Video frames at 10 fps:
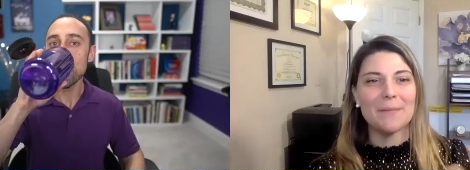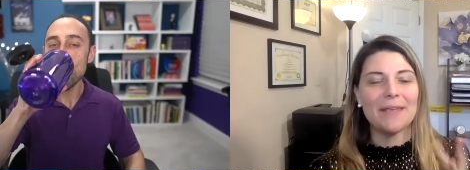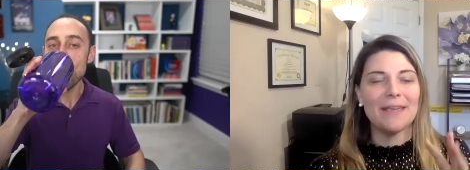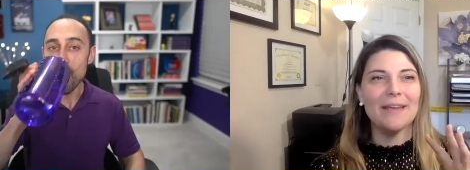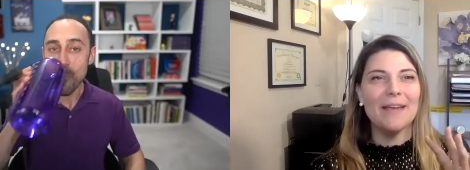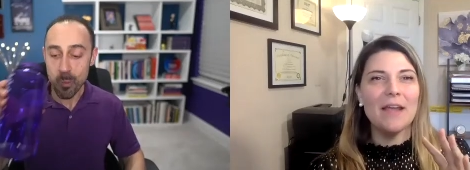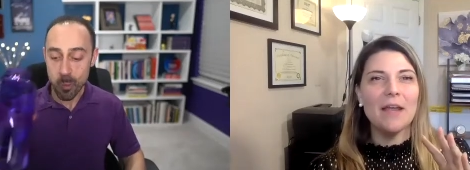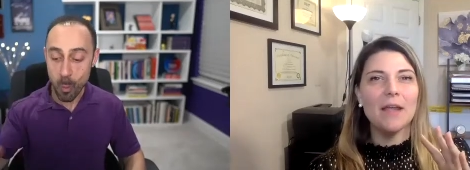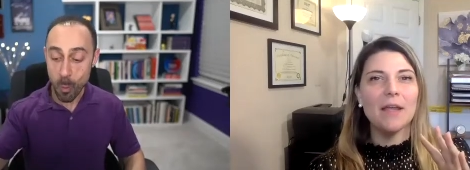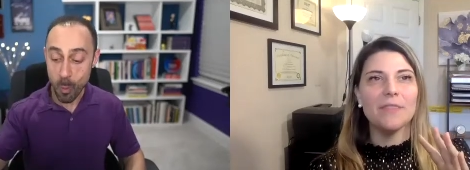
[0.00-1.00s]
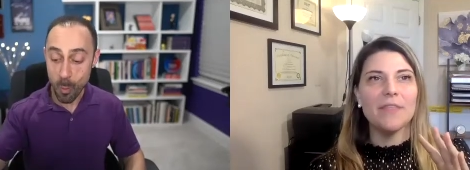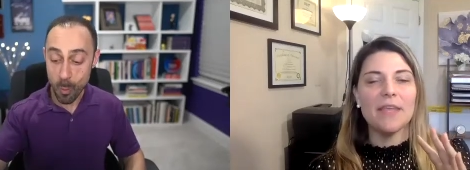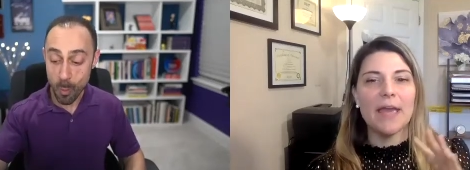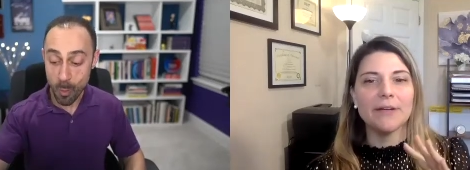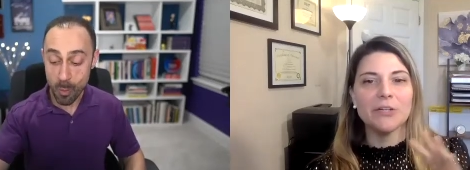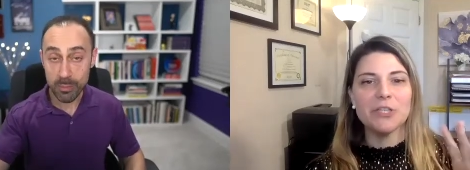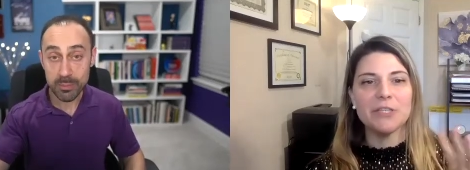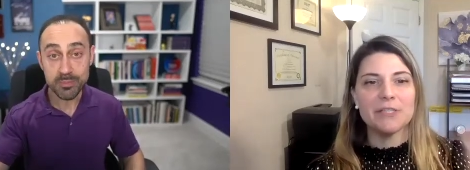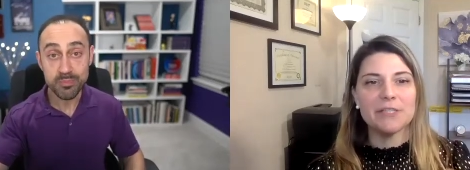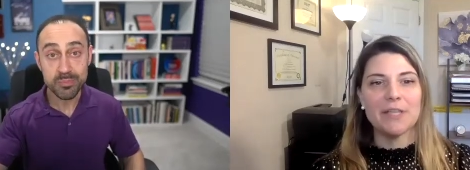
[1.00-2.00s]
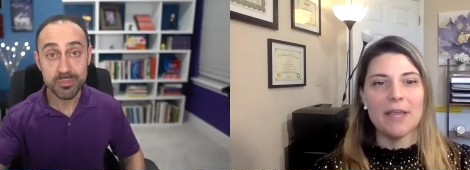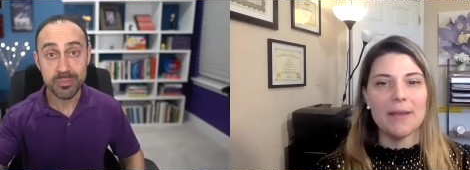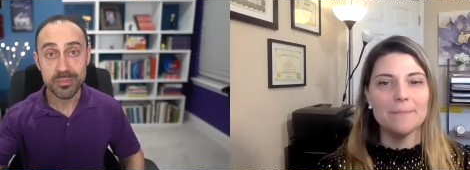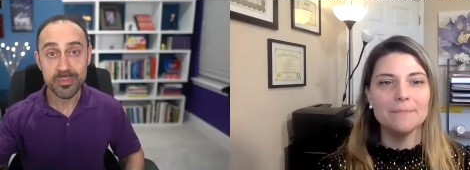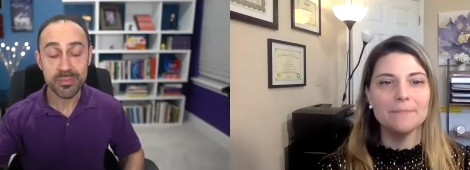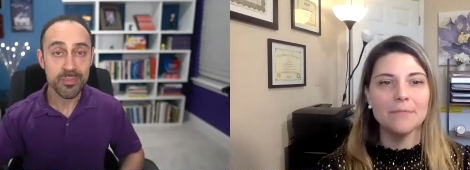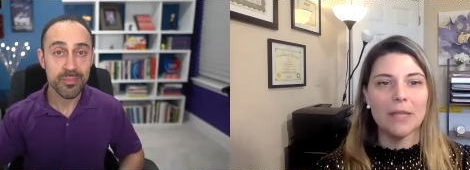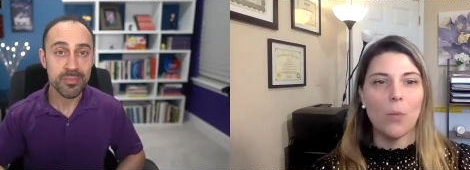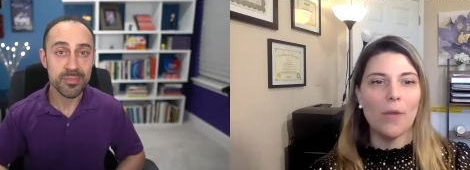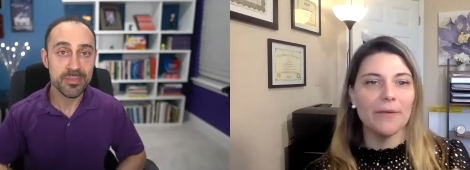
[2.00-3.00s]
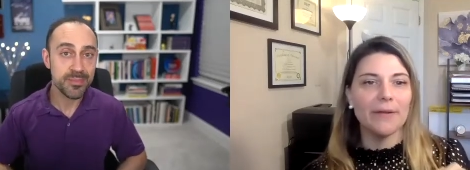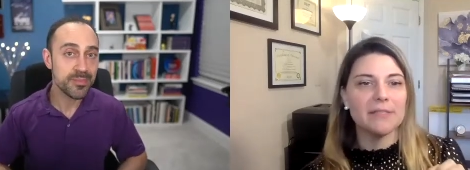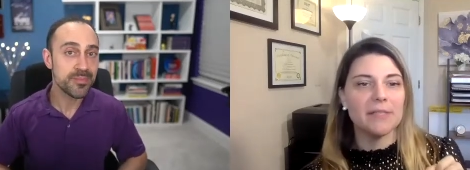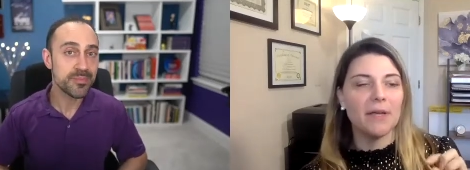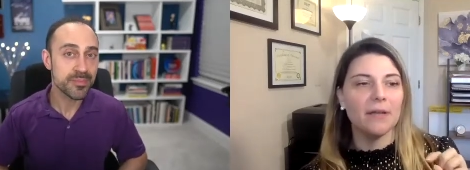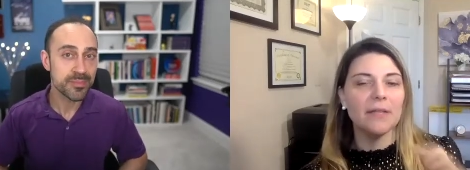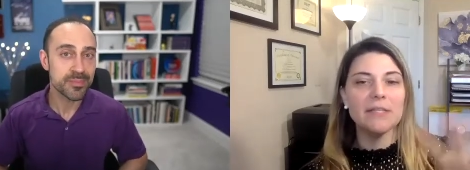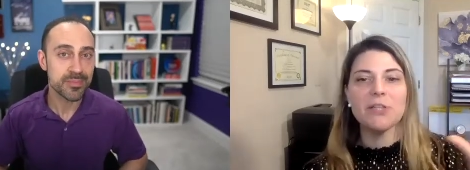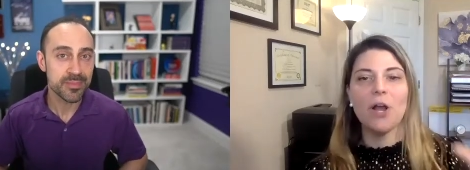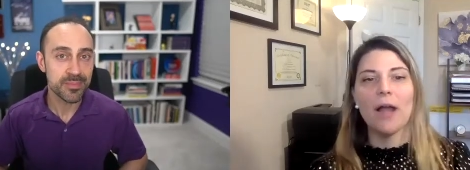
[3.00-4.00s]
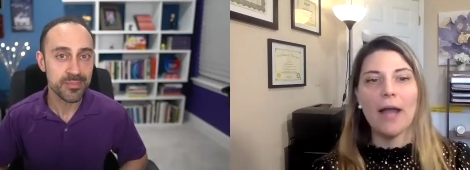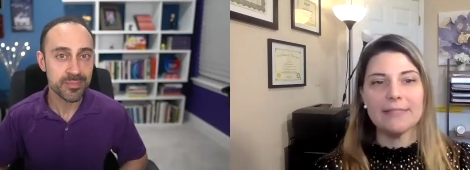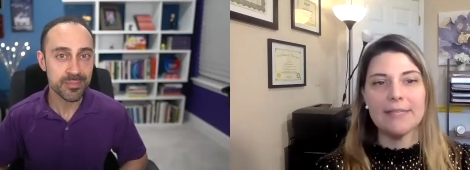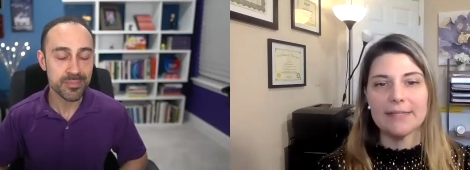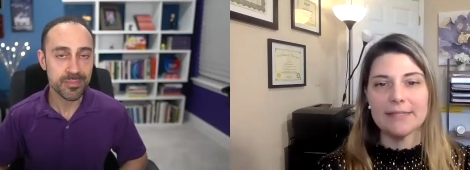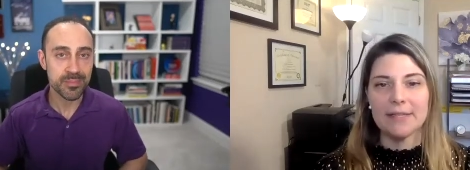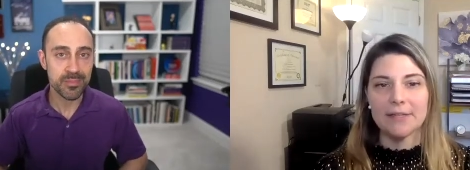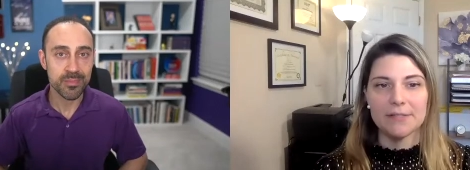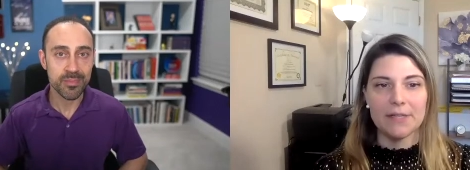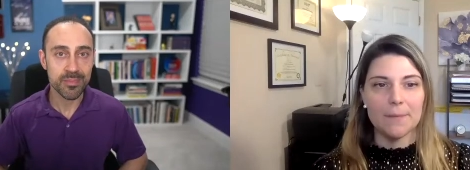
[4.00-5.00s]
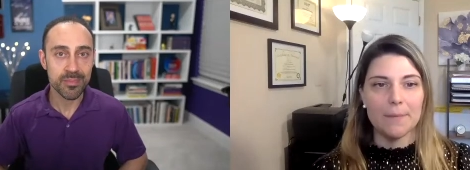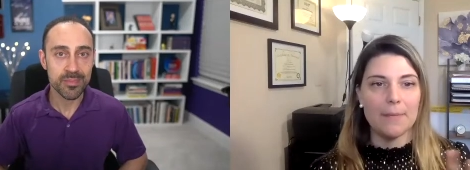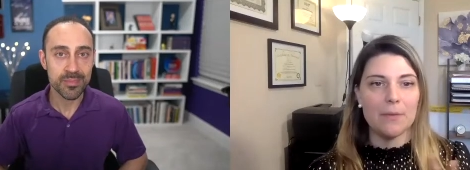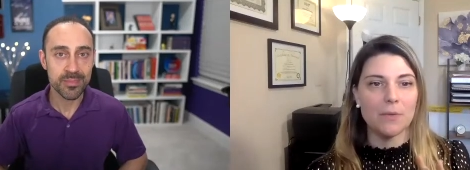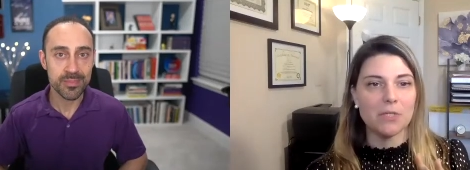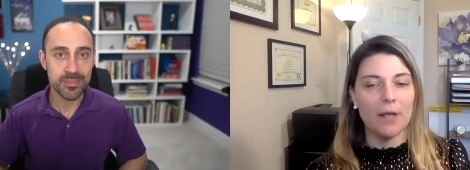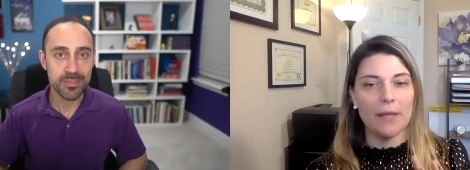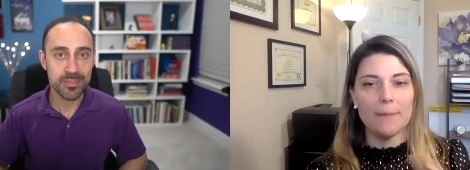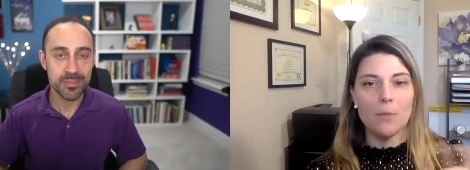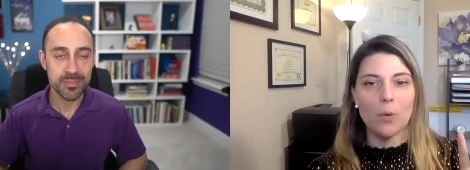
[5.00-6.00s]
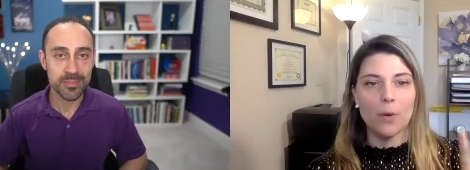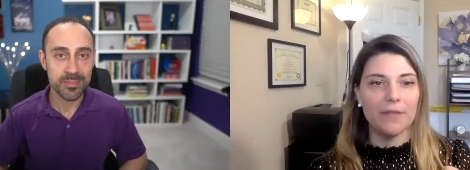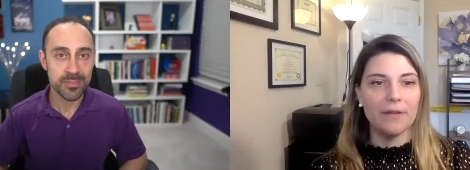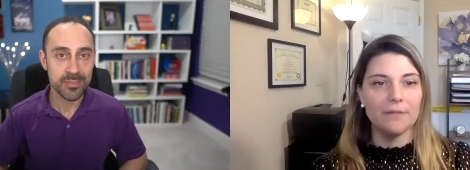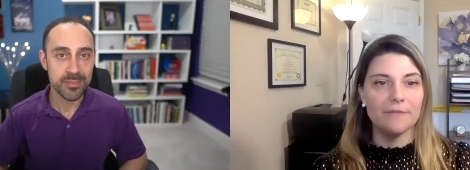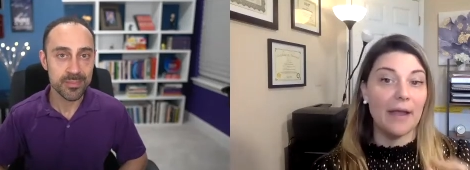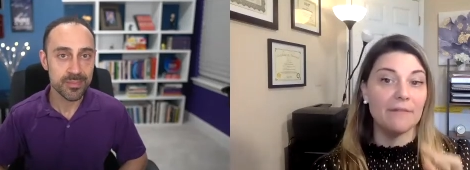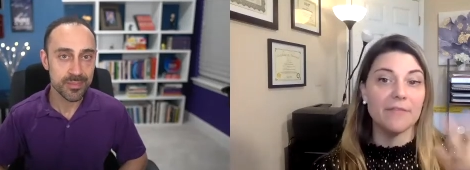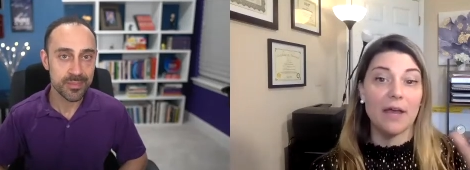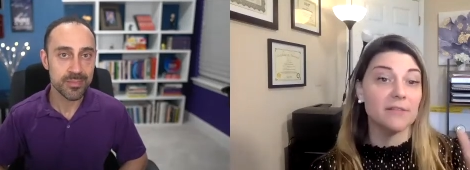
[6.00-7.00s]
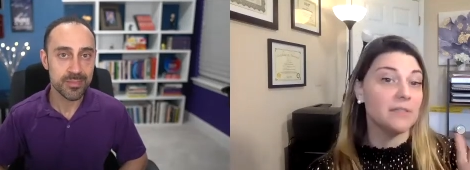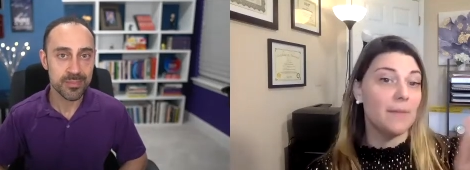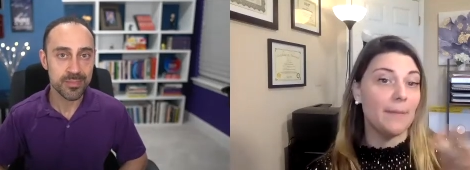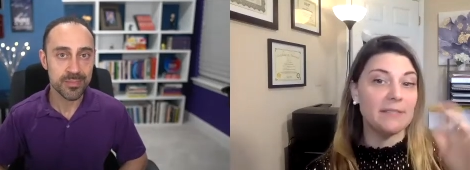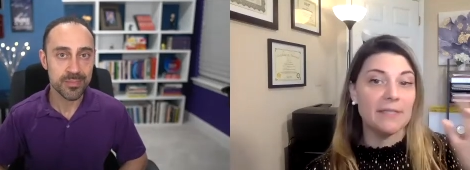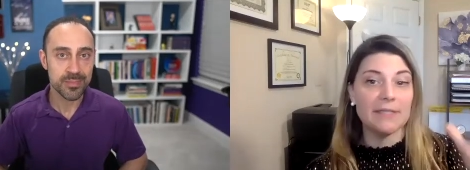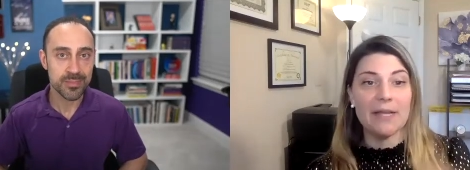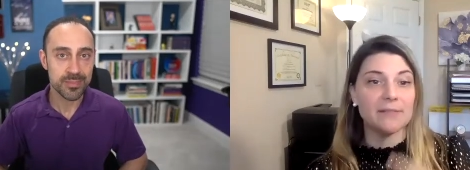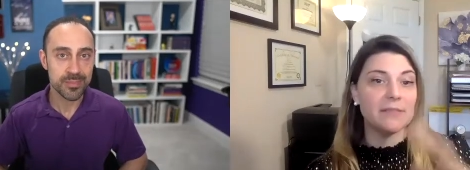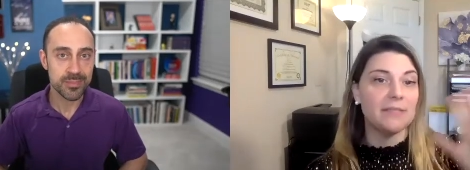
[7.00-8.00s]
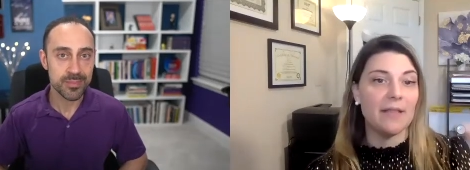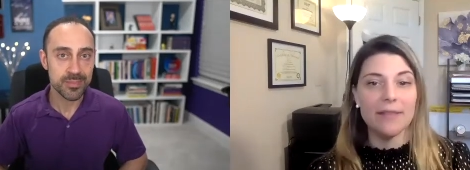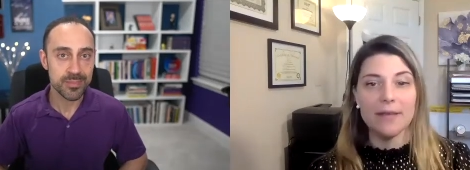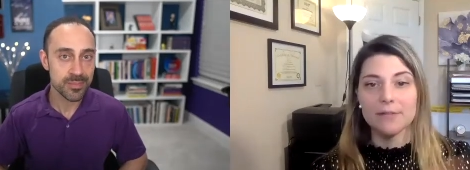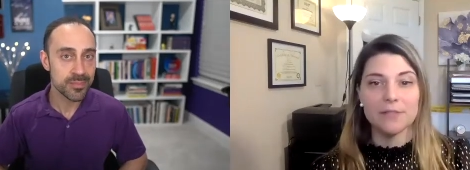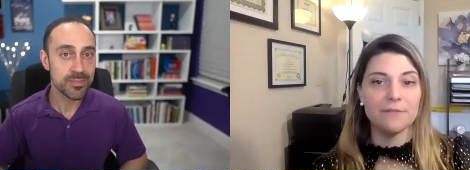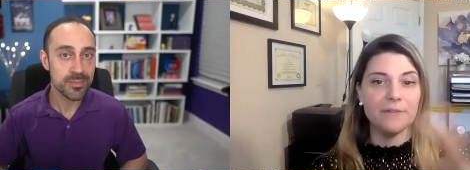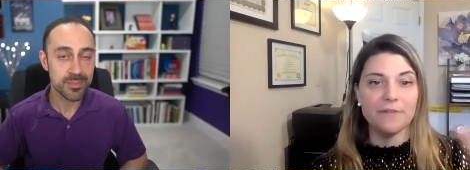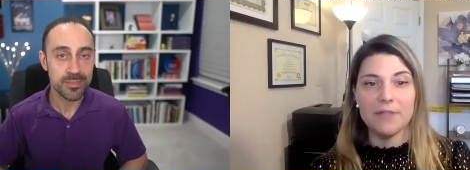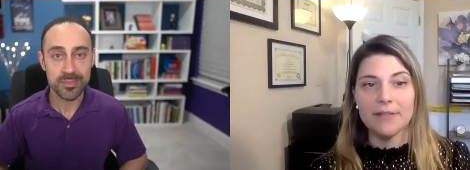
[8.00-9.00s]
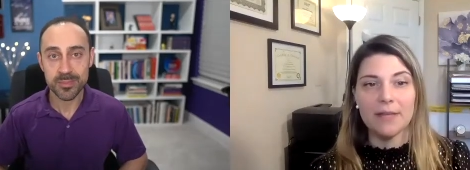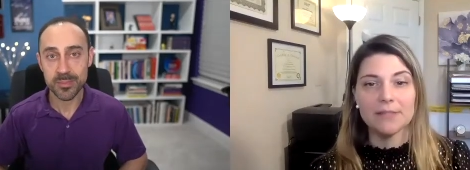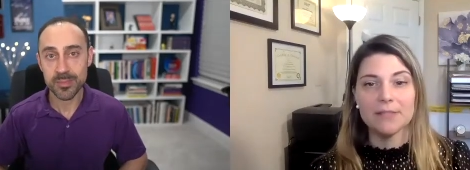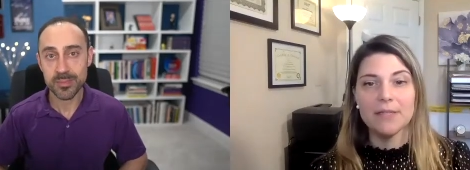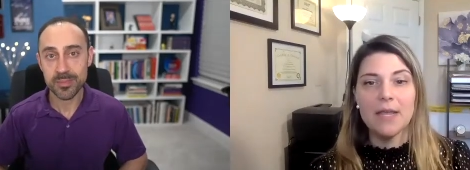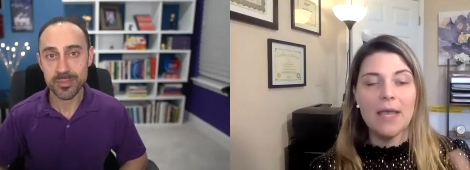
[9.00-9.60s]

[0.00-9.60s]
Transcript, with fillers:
Speaker 1: me the energy is the same. Like whether it's a let's talk high ticket sales here, maybe we're talking more than 5,000, maybe 6,000, 10,000, 15,000